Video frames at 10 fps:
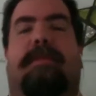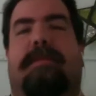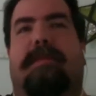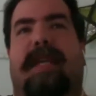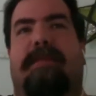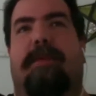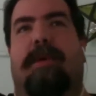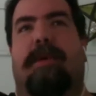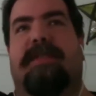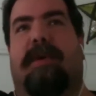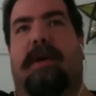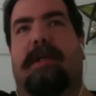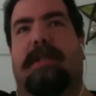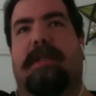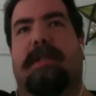Even went as far
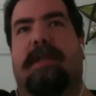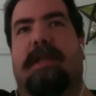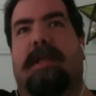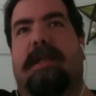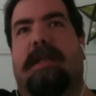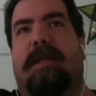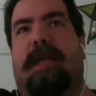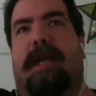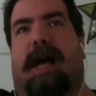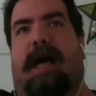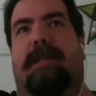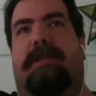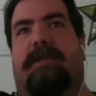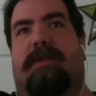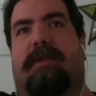as in high
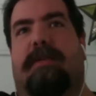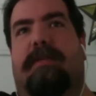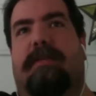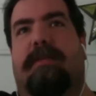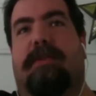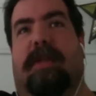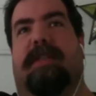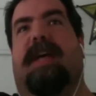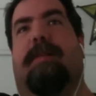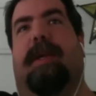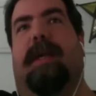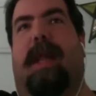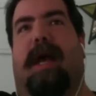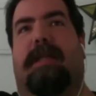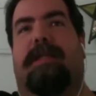school, took a typing
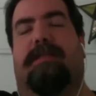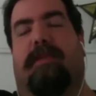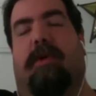class on